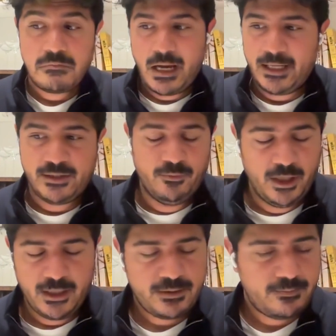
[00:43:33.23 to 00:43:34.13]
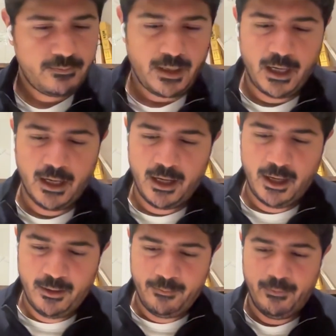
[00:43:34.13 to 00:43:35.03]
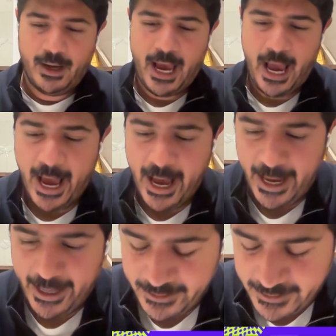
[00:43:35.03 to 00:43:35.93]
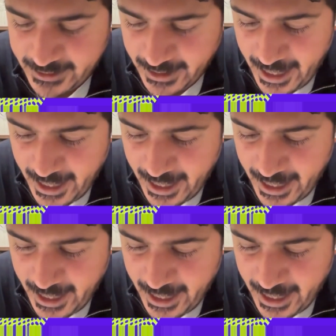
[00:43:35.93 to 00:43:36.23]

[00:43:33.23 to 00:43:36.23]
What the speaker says: hasn't worked. And